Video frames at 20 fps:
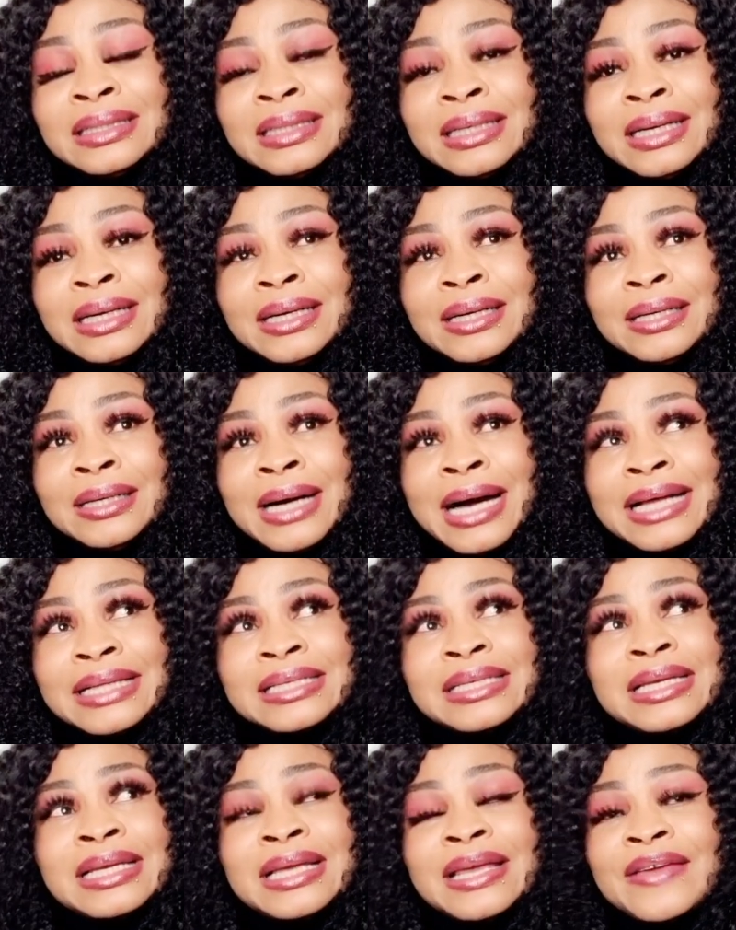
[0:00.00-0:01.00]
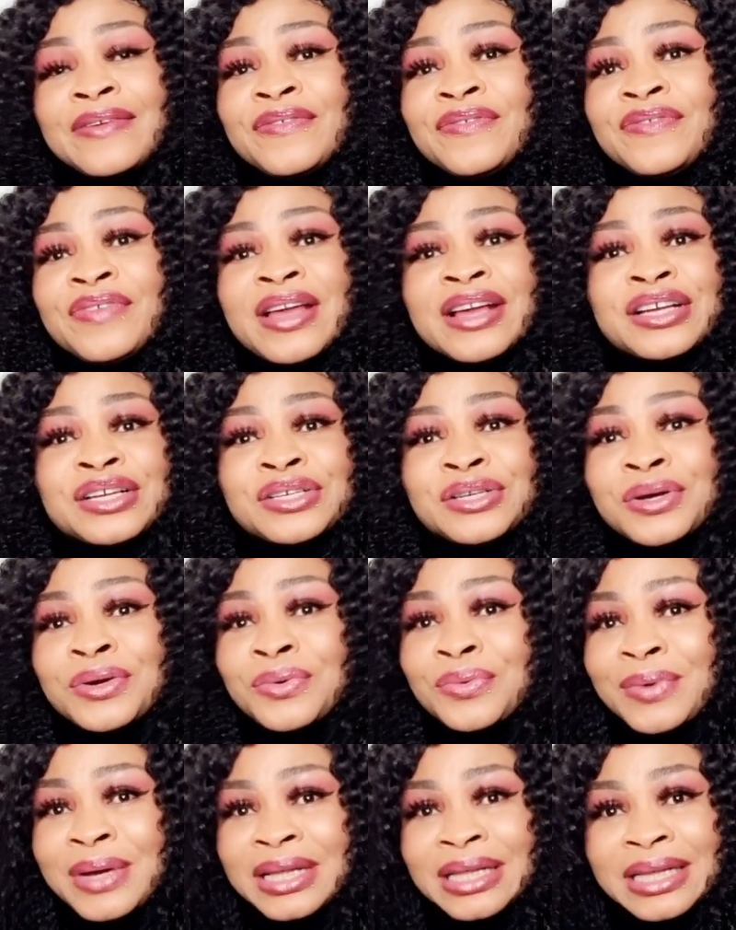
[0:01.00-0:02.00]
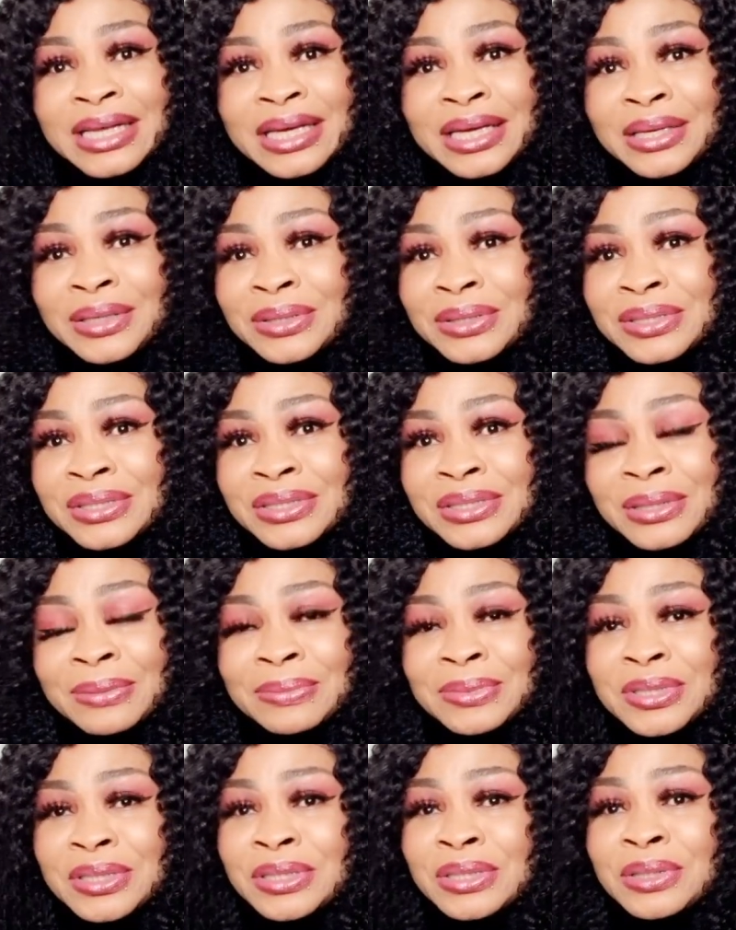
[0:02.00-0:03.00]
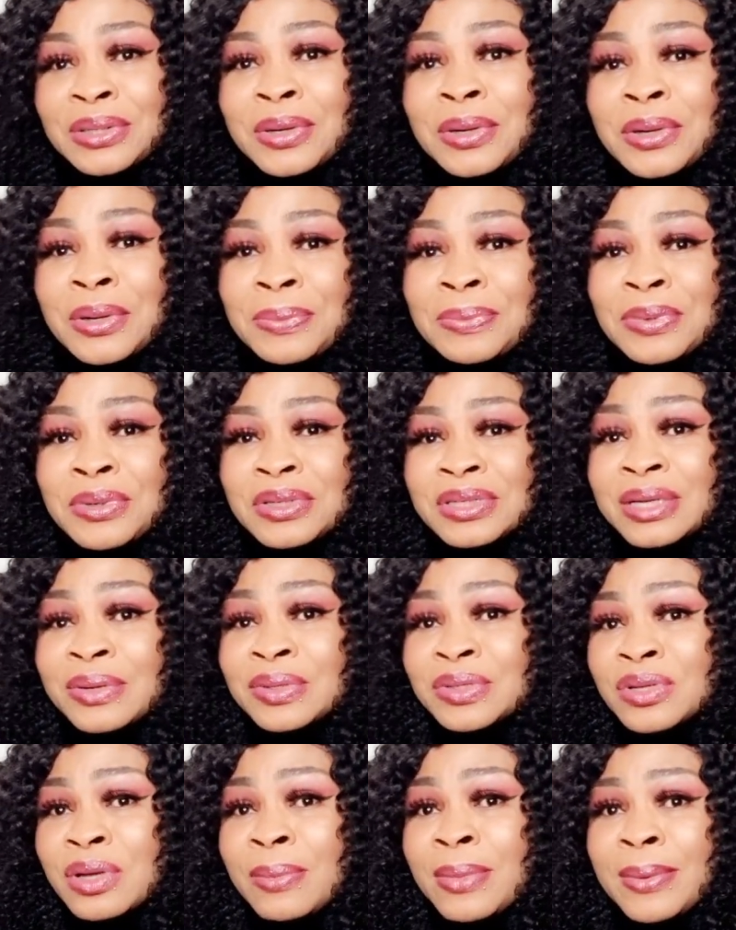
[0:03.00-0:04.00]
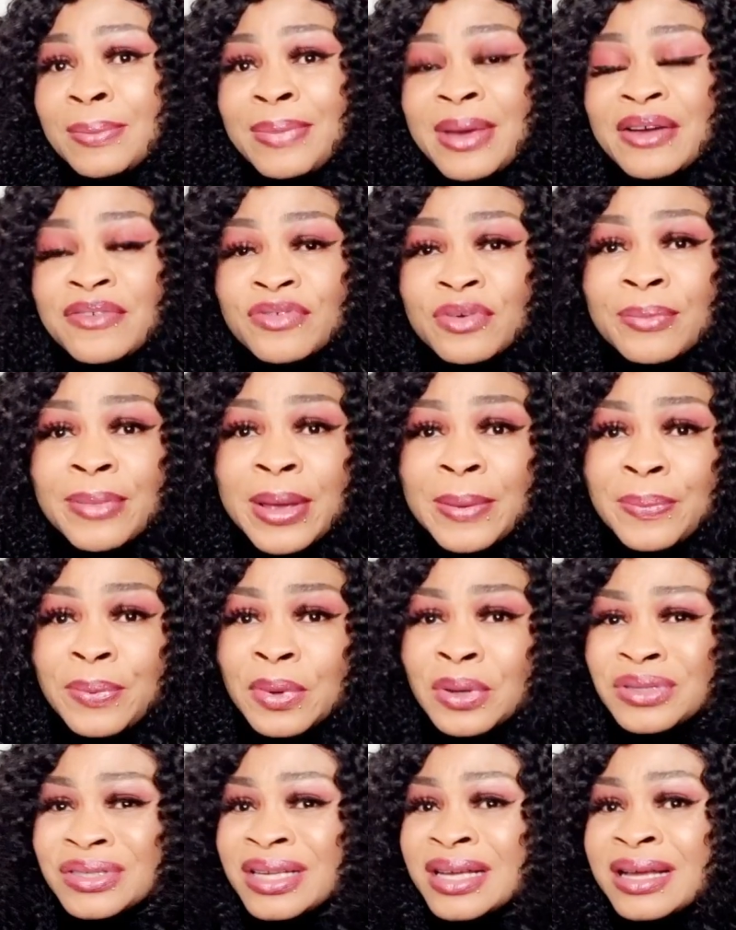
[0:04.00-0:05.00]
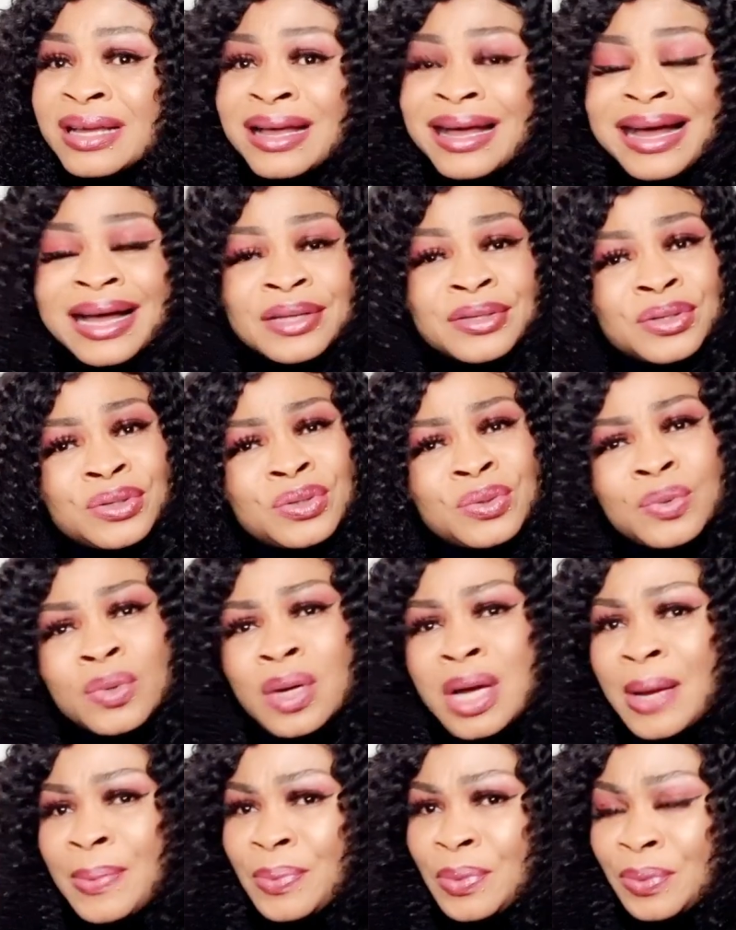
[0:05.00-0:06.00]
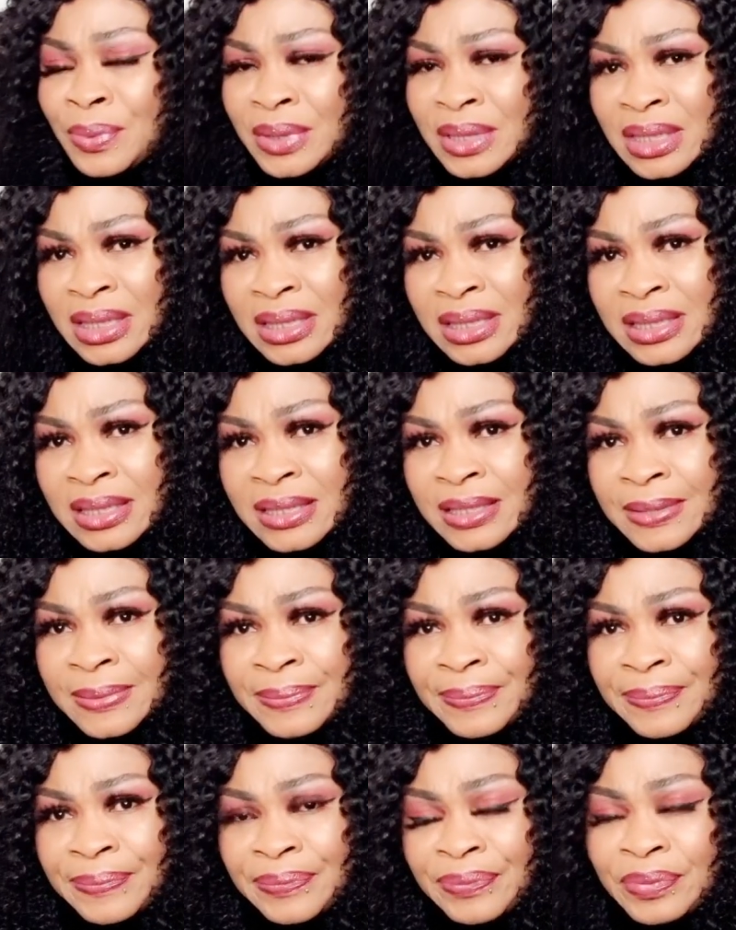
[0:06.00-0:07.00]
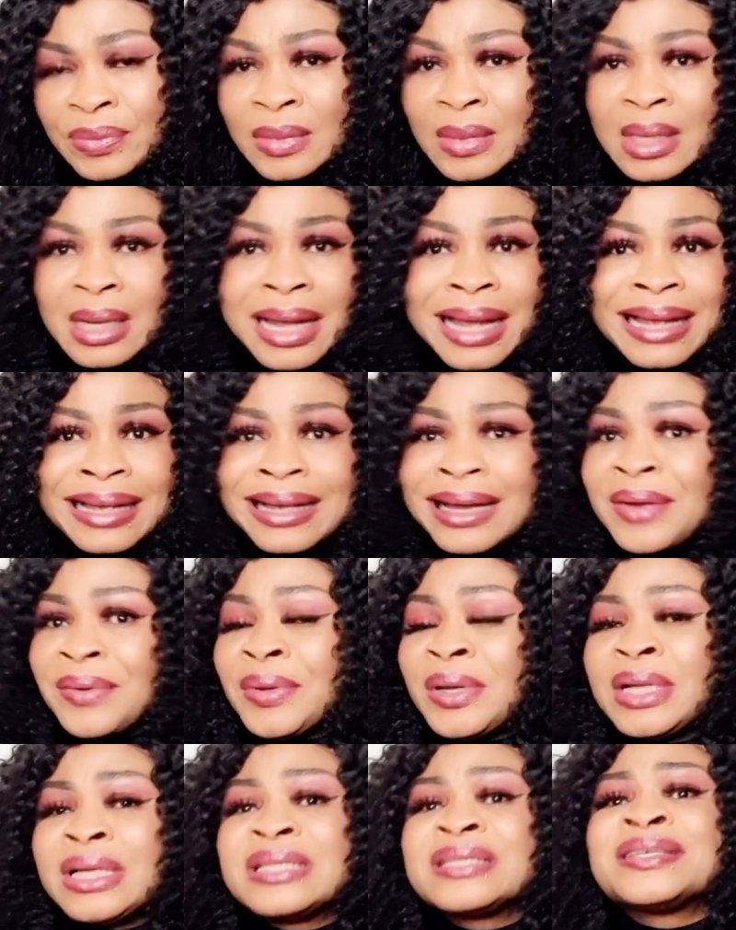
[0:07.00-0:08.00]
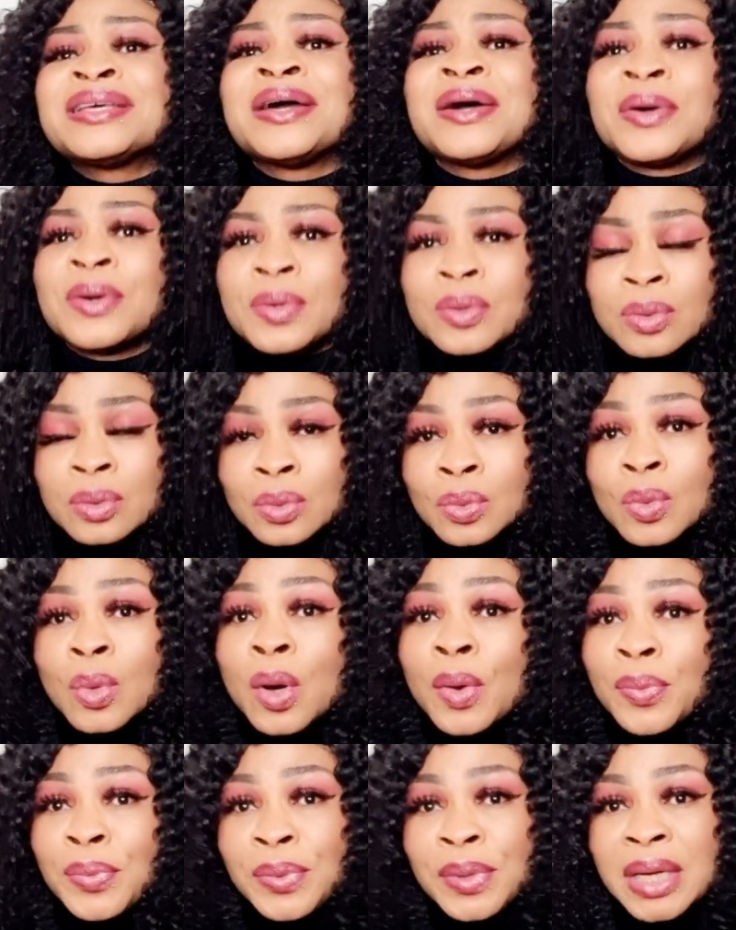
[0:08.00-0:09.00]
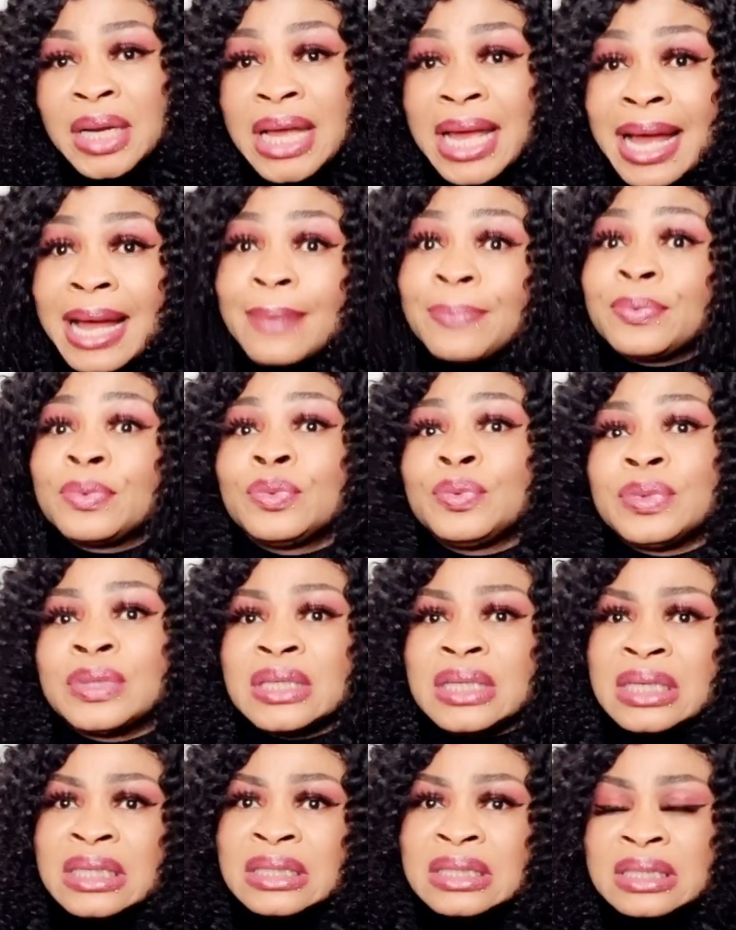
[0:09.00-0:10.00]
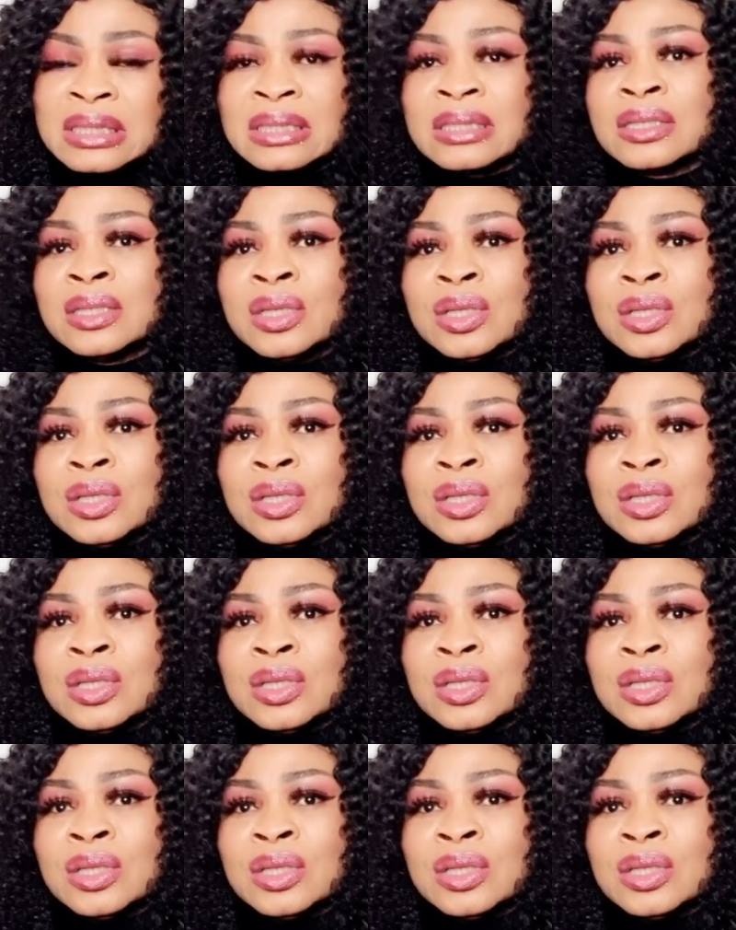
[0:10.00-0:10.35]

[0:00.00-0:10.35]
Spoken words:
I think infection went in or something, or because I was coming back from airport, I don't know what happened with it. I can't really tell what really happened with it.